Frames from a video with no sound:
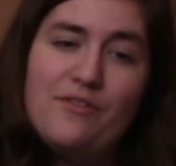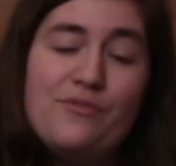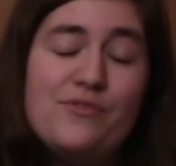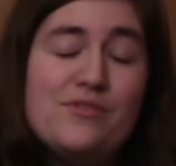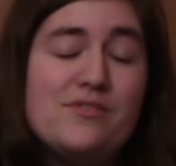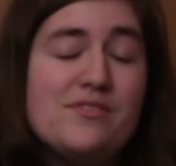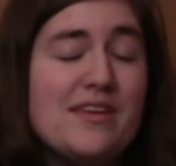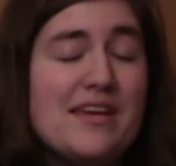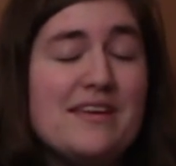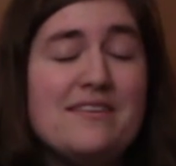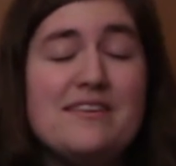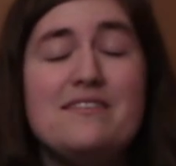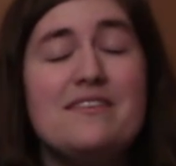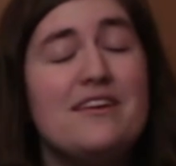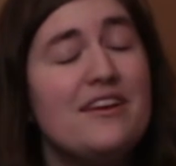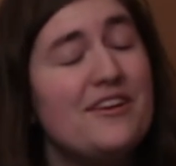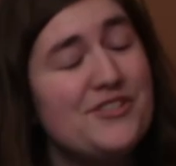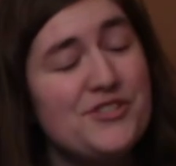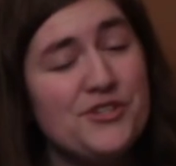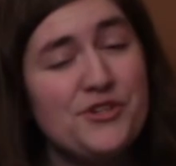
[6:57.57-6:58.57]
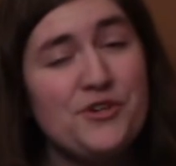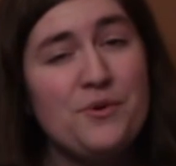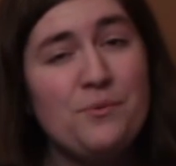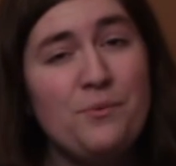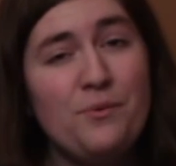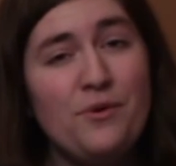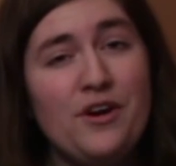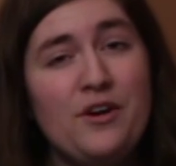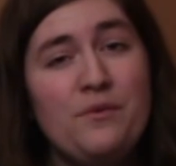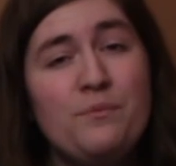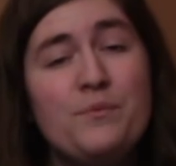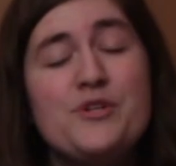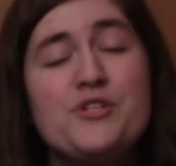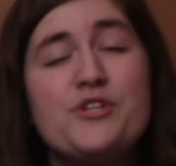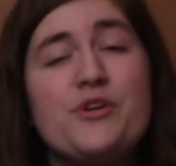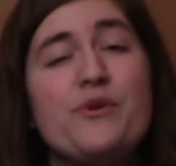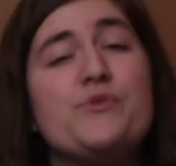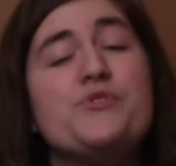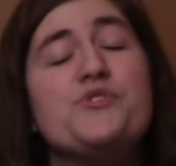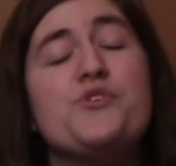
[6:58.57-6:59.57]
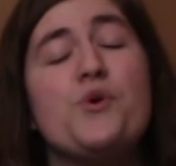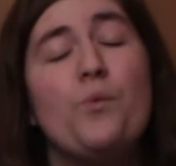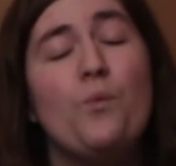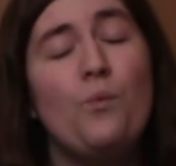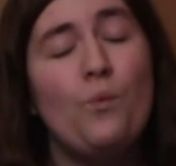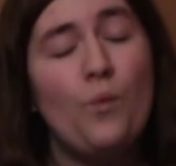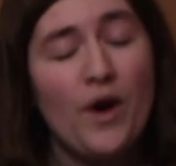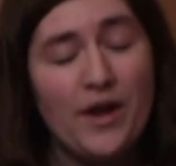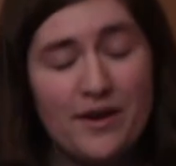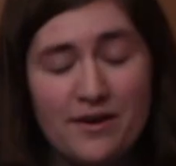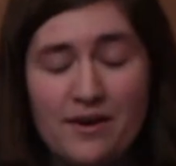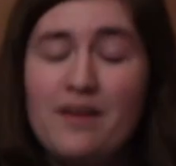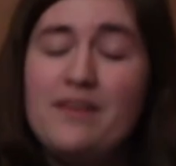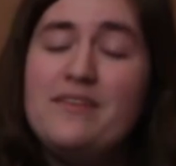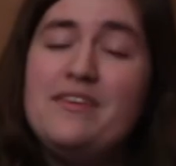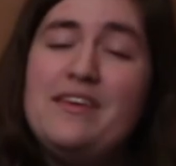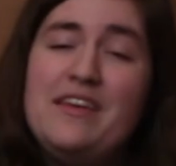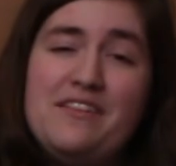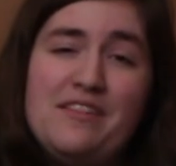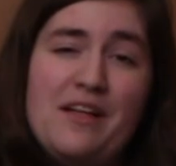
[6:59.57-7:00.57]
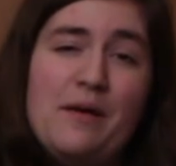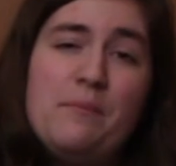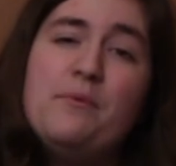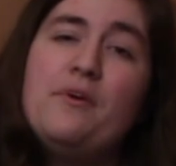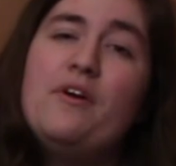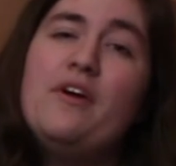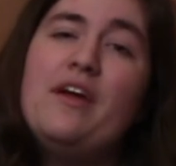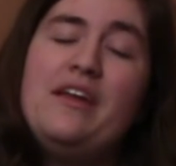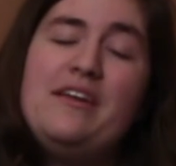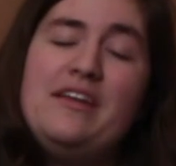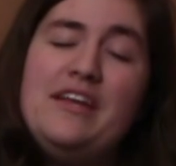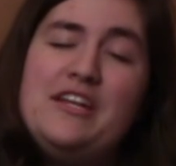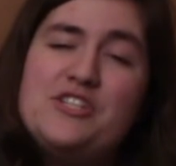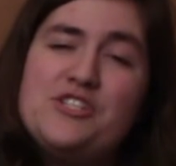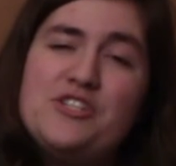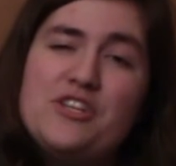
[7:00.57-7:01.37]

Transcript: The Sandy Ninja Award, which goes to one key clubber in each